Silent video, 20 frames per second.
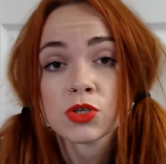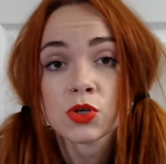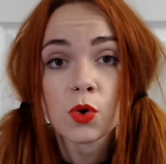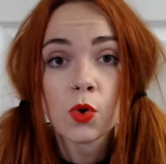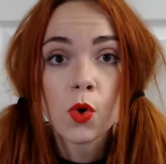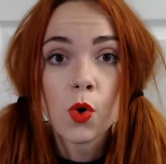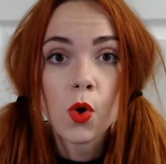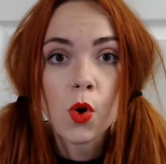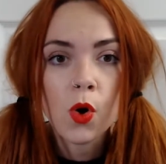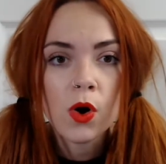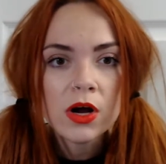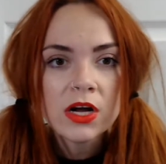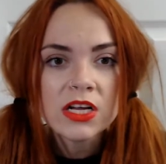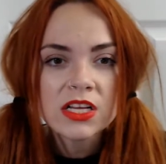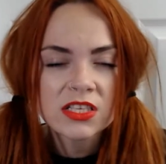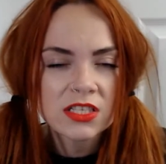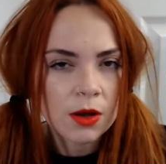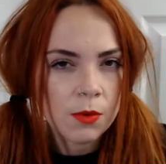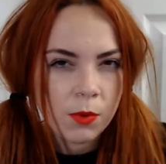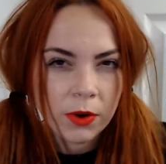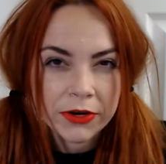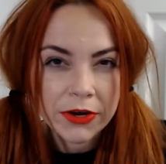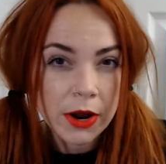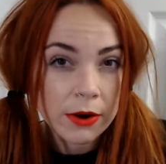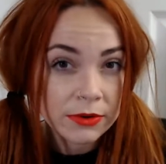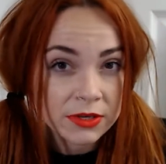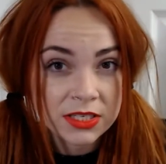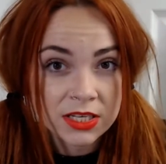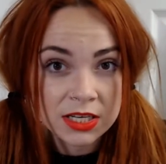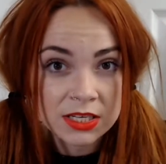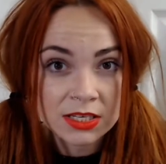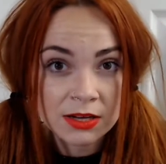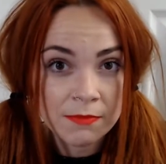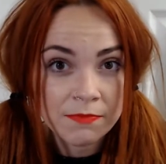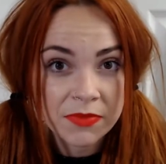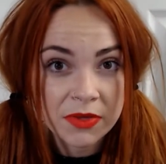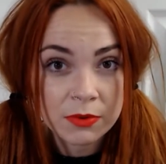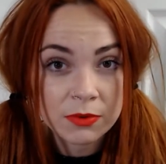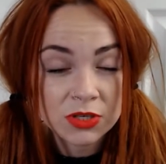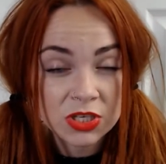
or someone notices something which